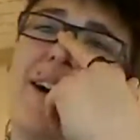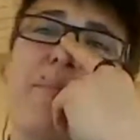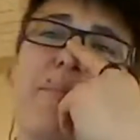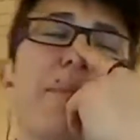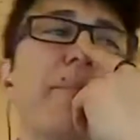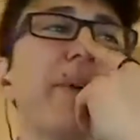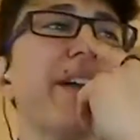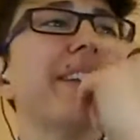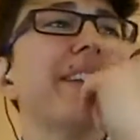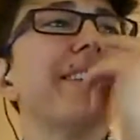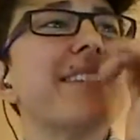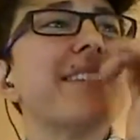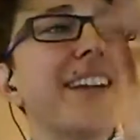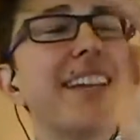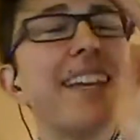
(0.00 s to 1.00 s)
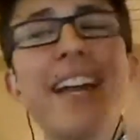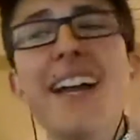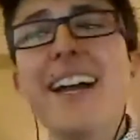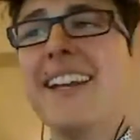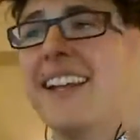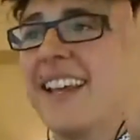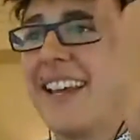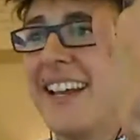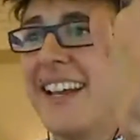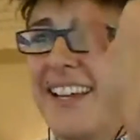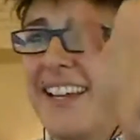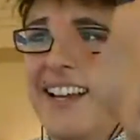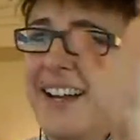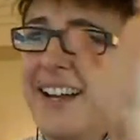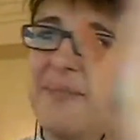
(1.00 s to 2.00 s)
but it's, again,
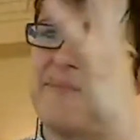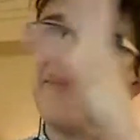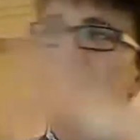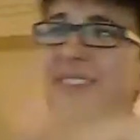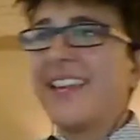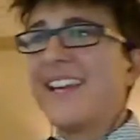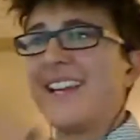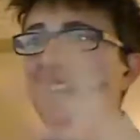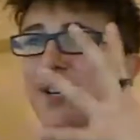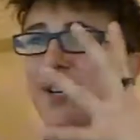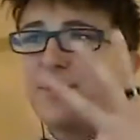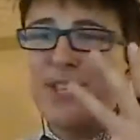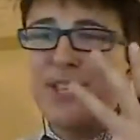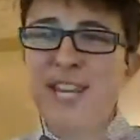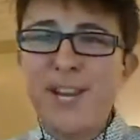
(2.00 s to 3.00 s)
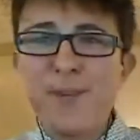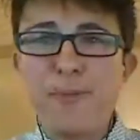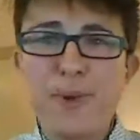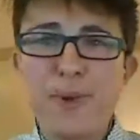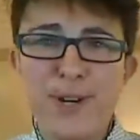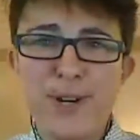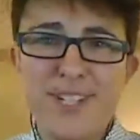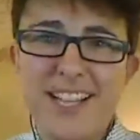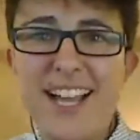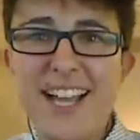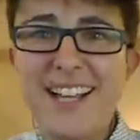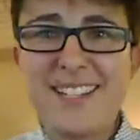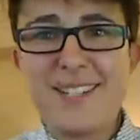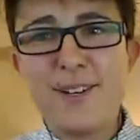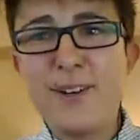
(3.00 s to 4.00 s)
like I'm like, I don't think in words a
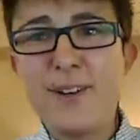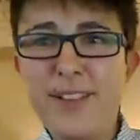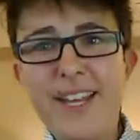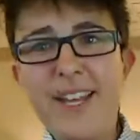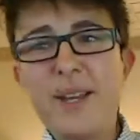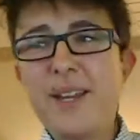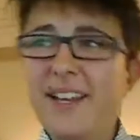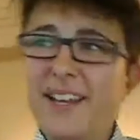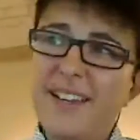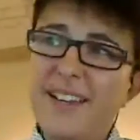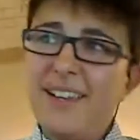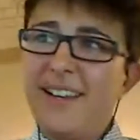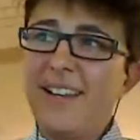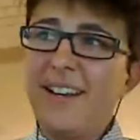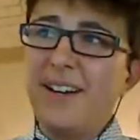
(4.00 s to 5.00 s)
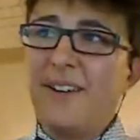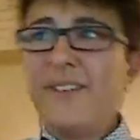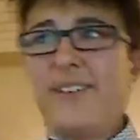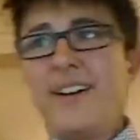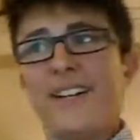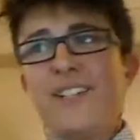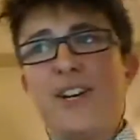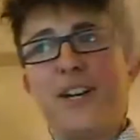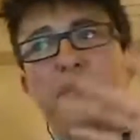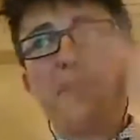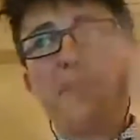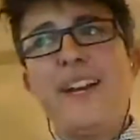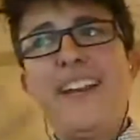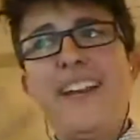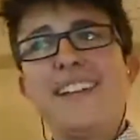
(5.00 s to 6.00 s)
lot. So like, I talk with
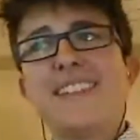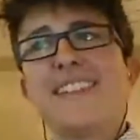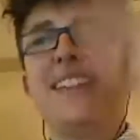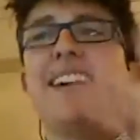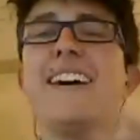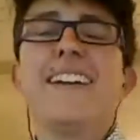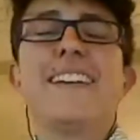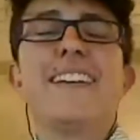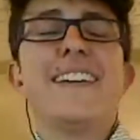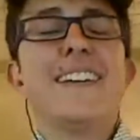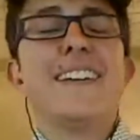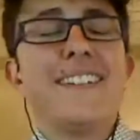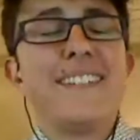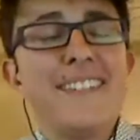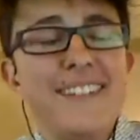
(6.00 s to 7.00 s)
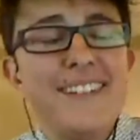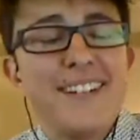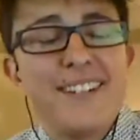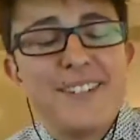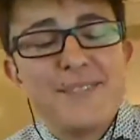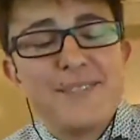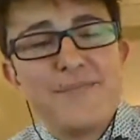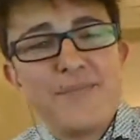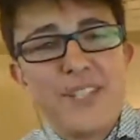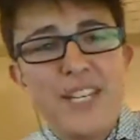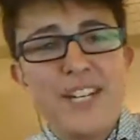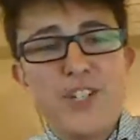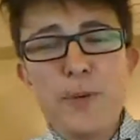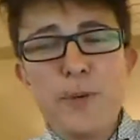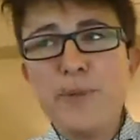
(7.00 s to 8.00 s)
my hands a lot.
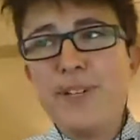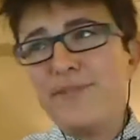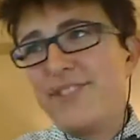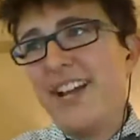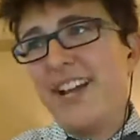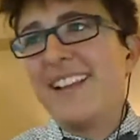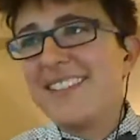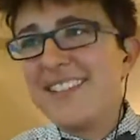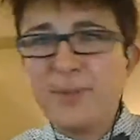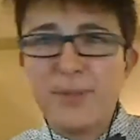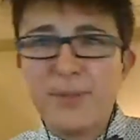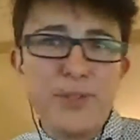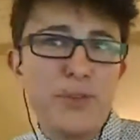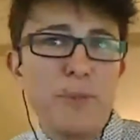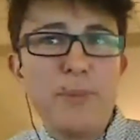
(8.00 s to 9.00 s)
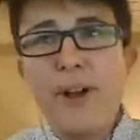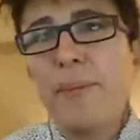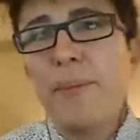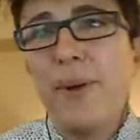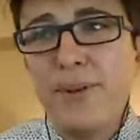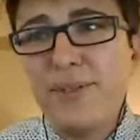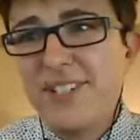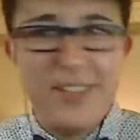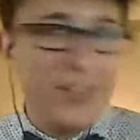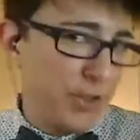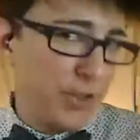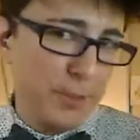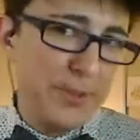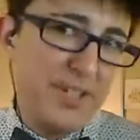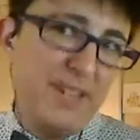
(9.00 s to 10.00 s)
Interpretive dance. I will do a blog post in
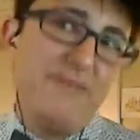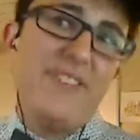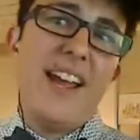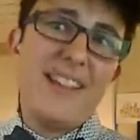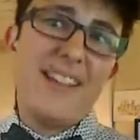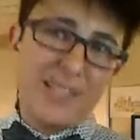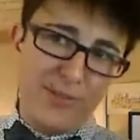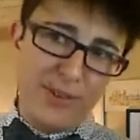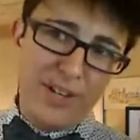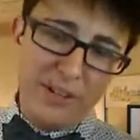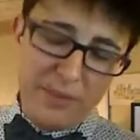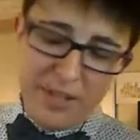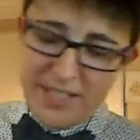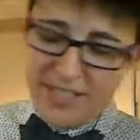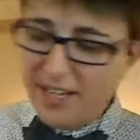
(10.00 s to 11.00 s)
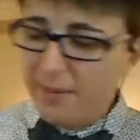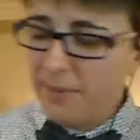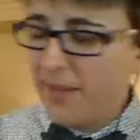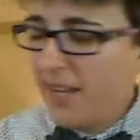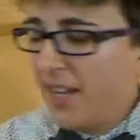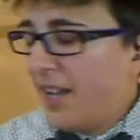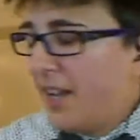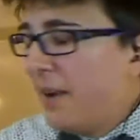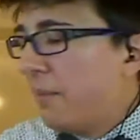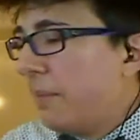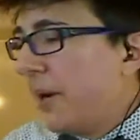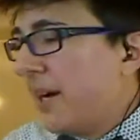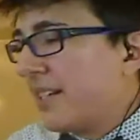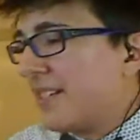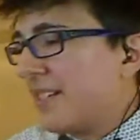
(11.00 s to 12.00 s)
interpretive dance for you one time.
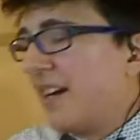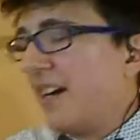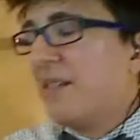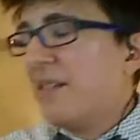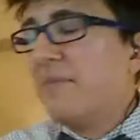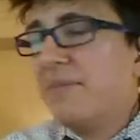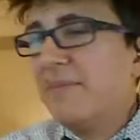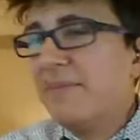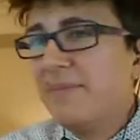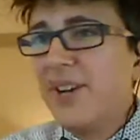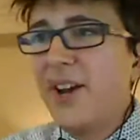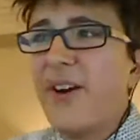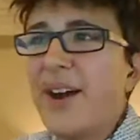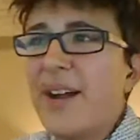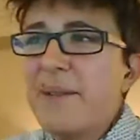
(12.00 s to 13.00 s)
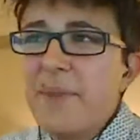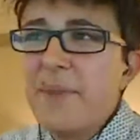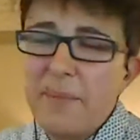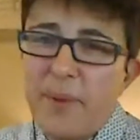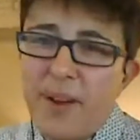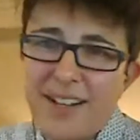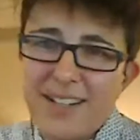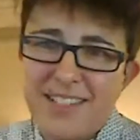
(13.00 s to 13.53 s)
But no, I bought